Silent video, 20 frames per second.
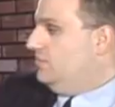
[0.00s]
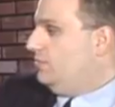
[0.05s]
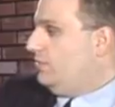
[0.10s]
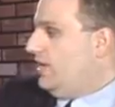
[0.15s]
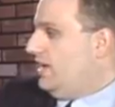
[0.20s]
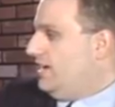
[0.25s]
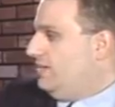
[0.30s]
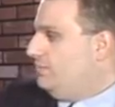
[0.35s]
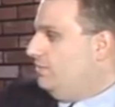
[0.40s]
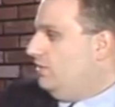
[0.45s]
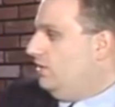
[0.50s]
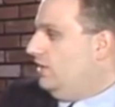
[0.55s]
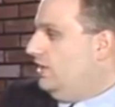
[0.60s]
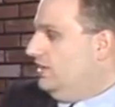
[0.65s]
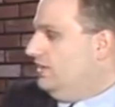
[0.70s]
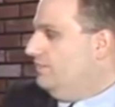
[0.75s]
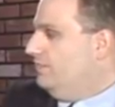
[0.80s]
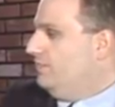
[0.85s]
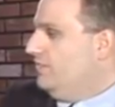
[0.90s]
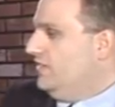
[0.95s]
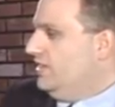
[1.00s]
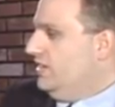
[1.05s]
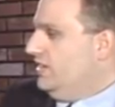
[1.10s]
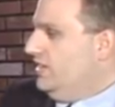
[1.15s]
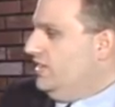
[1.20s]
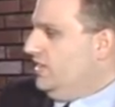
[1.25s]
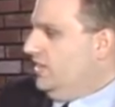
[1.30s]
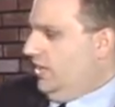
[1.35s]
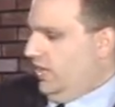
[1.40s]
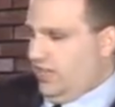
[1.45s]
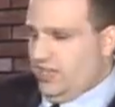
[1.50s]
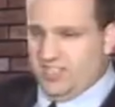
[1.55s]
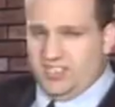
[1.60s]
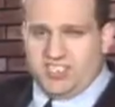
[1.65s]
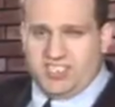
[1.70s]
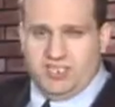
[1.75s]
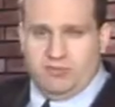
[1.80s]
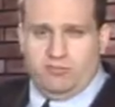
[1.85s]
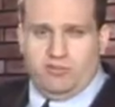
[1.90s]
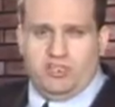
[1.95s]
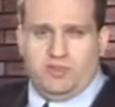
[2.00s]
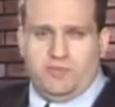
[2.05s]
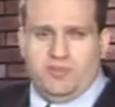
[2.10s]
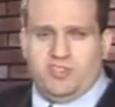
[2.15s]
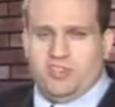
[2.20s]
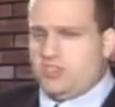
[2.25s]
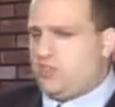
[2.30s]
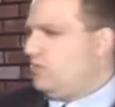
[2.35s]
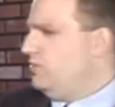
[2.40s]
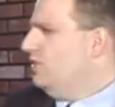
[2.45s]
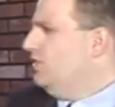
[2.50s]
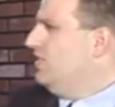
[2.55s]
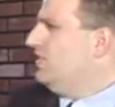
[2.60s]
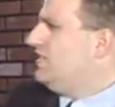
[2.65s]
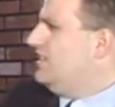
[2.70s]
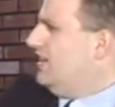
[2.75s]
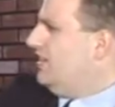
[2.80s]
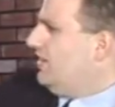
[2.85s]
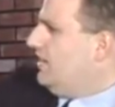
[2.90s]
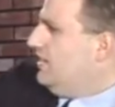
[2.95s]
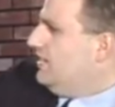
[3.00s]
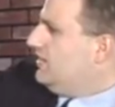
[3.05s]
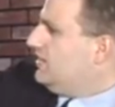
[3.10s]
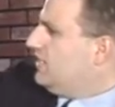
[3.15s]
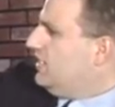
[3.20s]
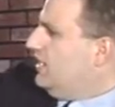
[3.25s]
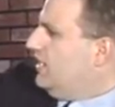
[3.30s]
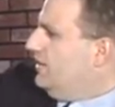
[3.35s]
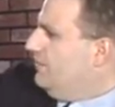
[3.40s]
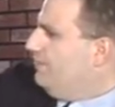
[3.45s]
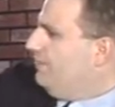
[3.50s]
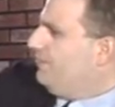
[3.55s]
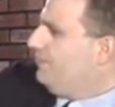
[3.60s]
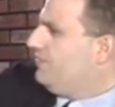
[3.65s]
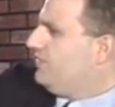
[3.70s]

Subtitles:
black pawn. In a similar position we looked at last time,